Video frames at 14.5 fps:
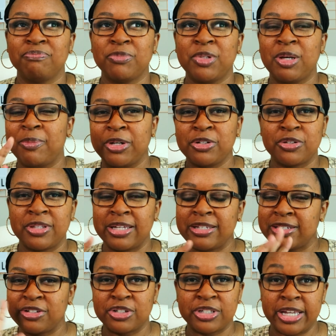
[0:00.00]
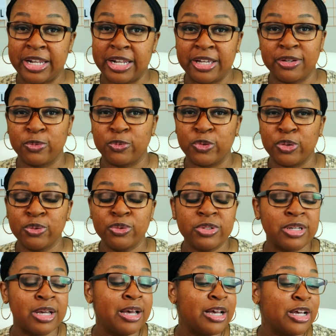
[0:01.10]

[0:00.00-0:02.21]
a bunch of things and just getting confused.